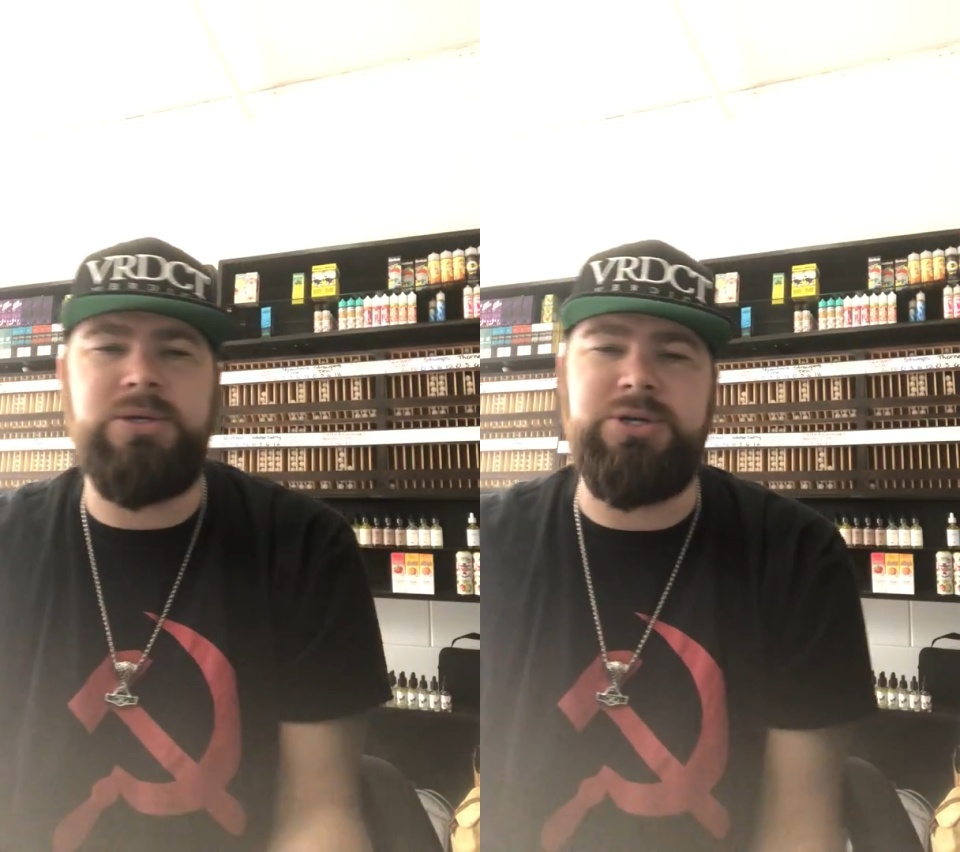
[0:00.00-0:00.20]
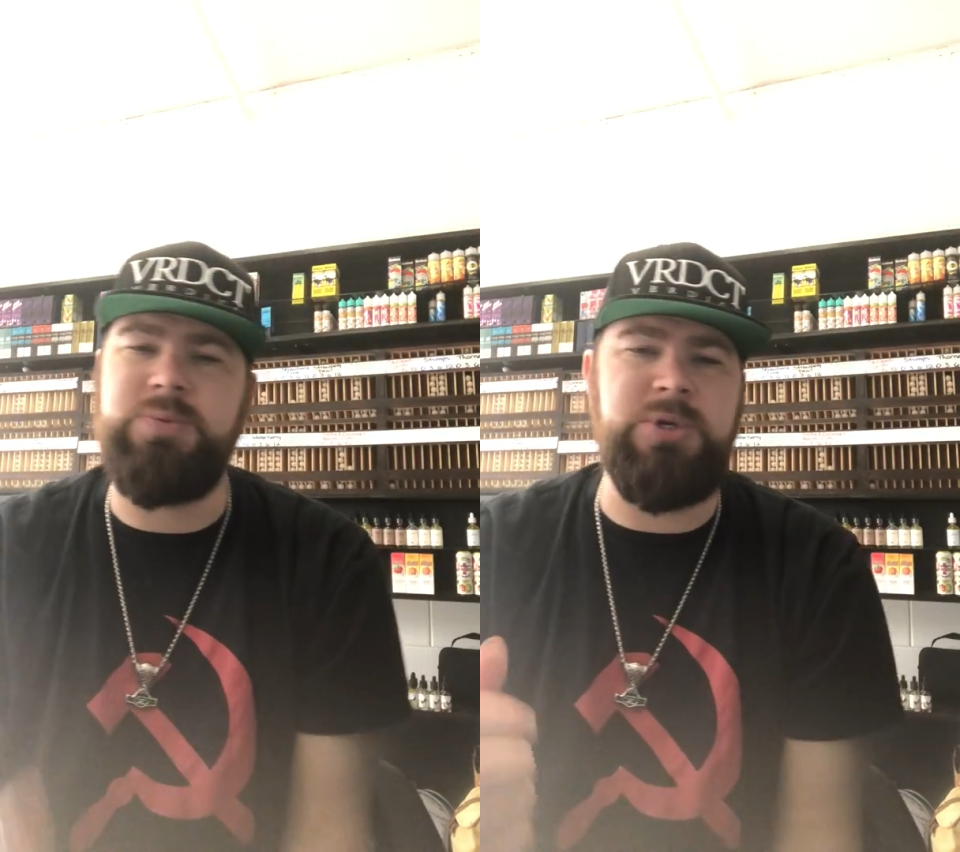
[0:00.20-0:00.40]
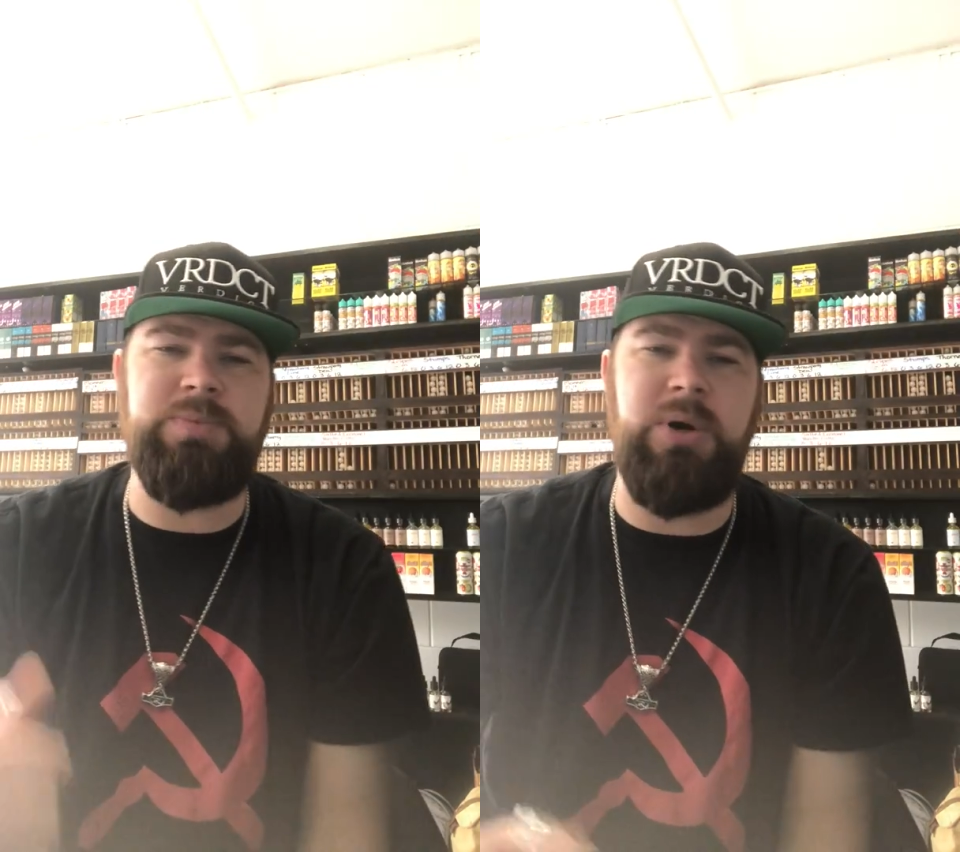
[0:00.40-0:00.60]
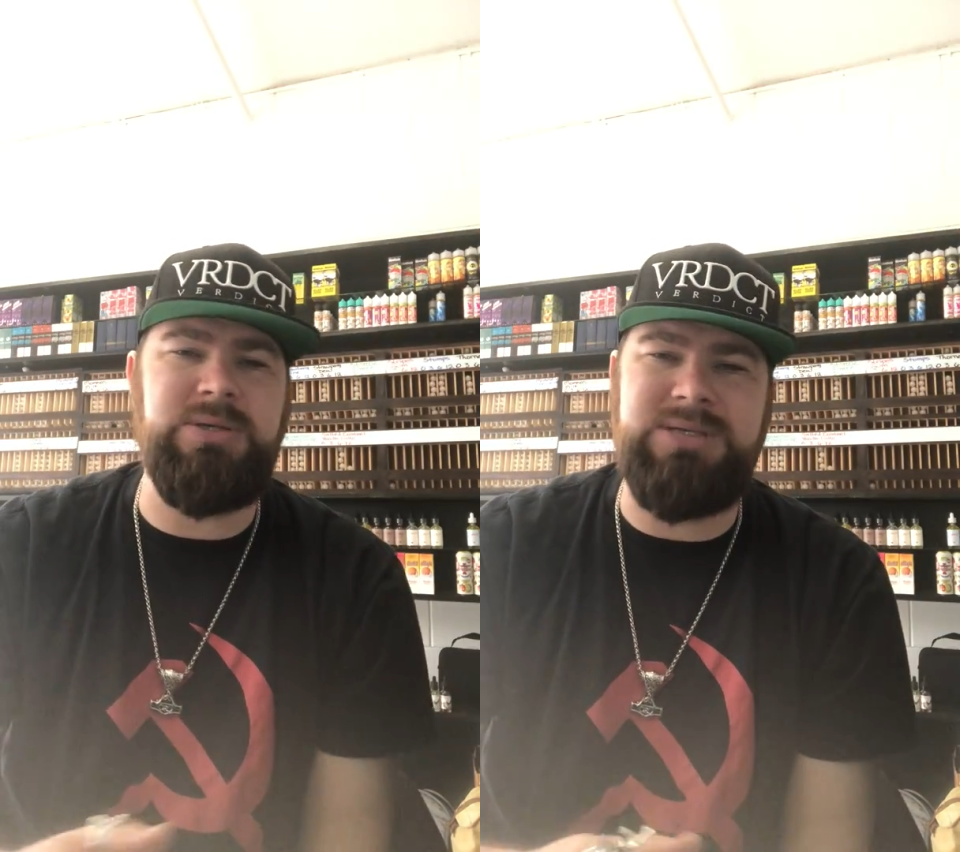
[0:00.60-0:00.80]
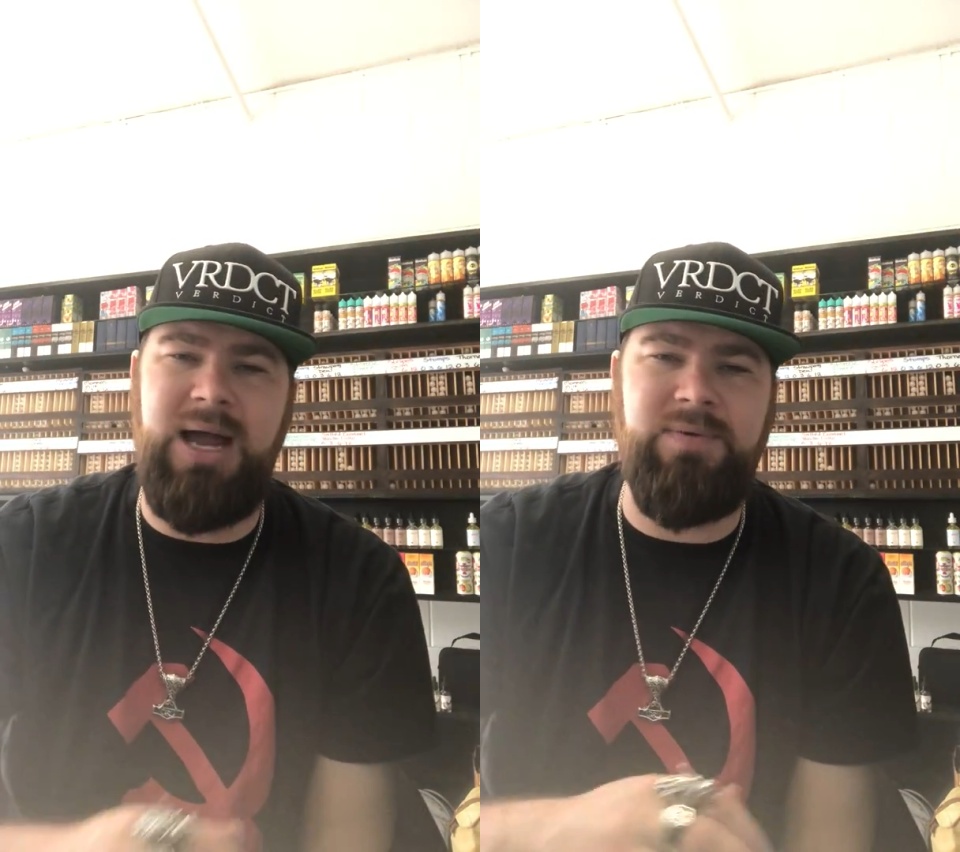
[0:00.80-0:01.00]
So just switch
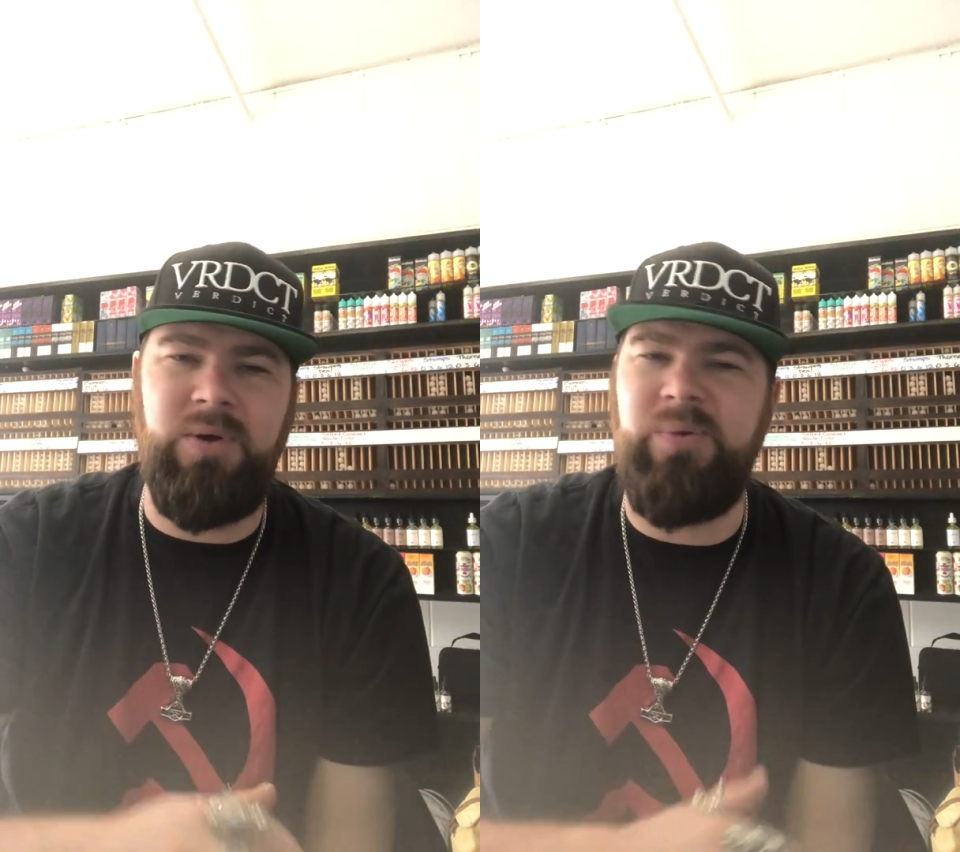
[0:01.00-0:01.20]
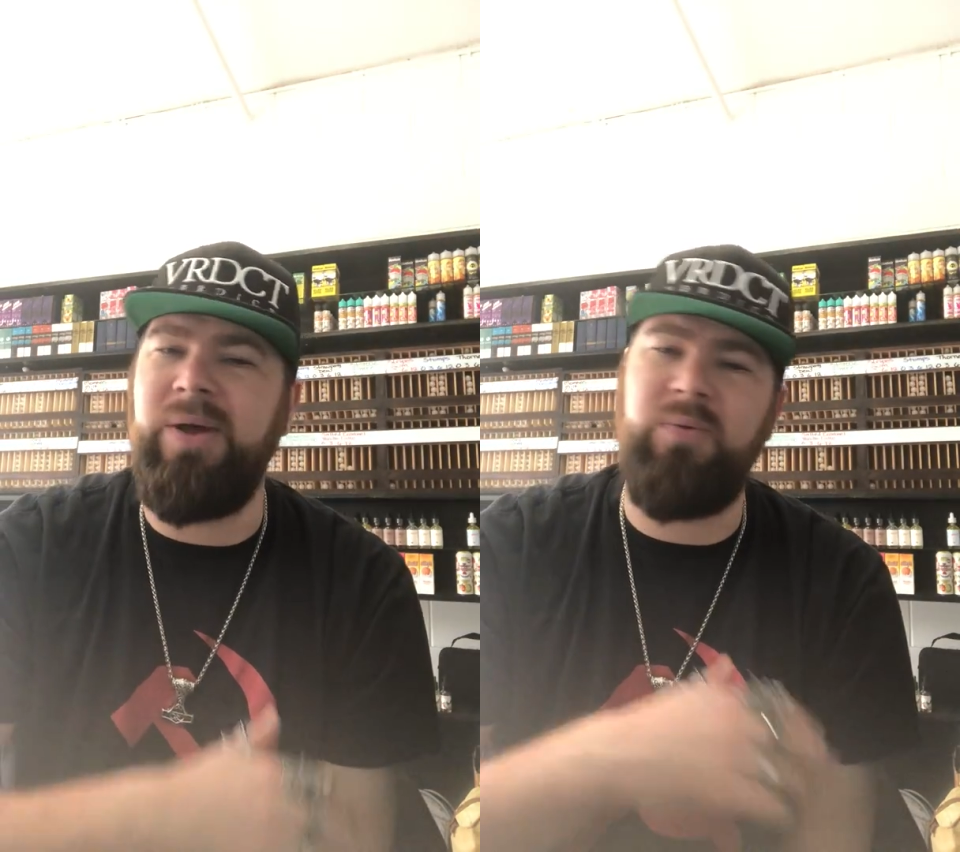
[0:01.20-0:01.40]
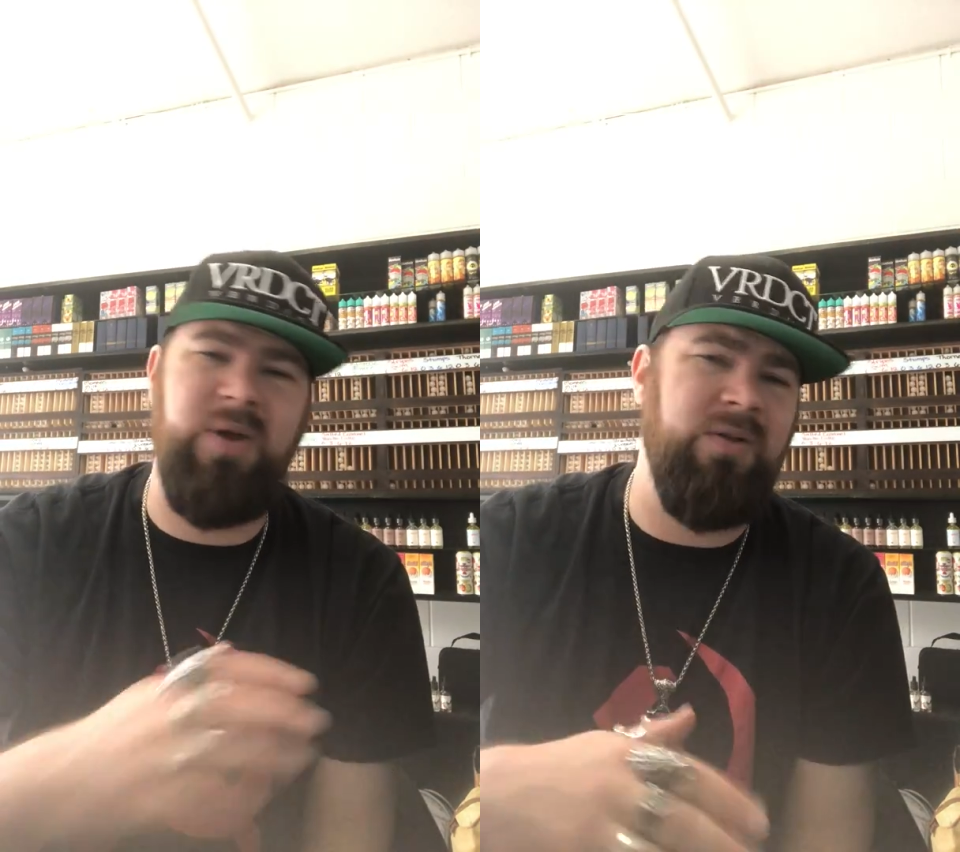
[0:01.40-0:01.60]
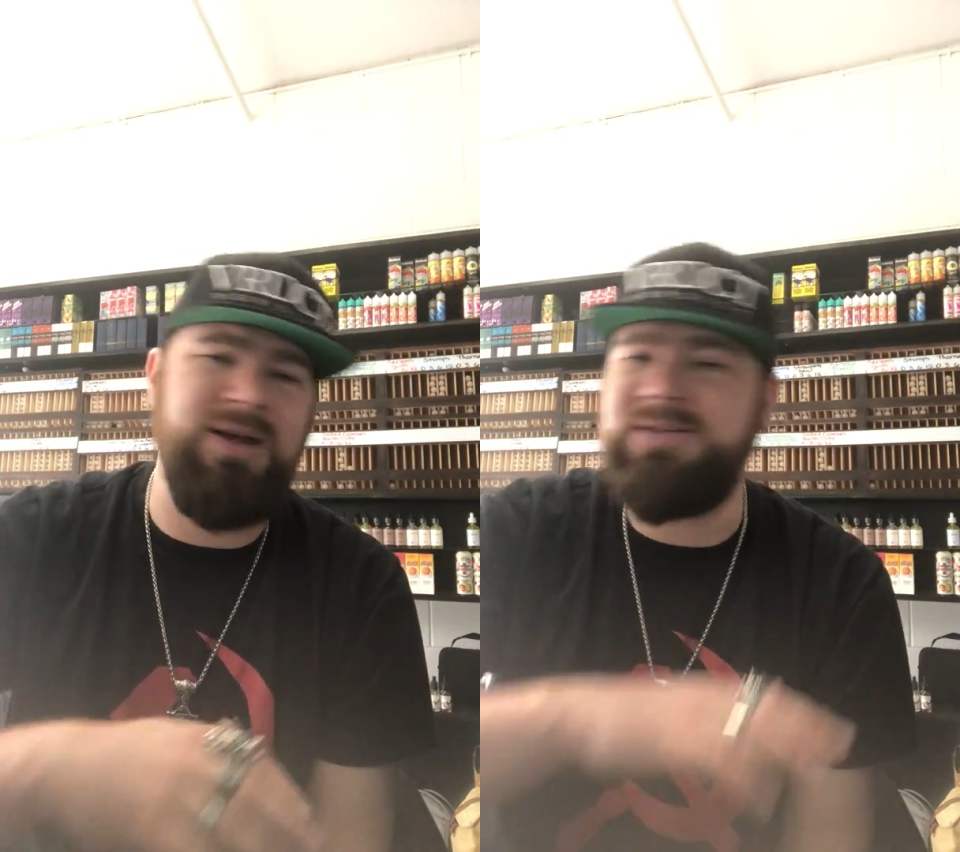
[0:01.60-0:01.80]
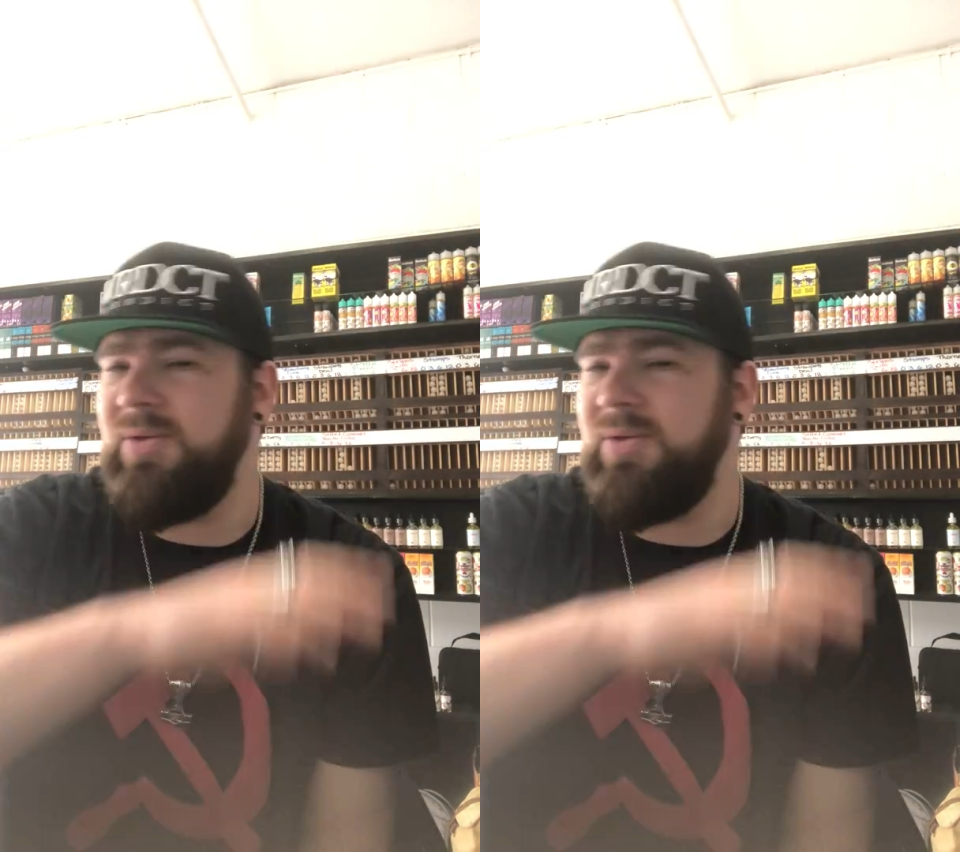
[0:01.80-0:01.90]
modes instead of having to go through like three clicks,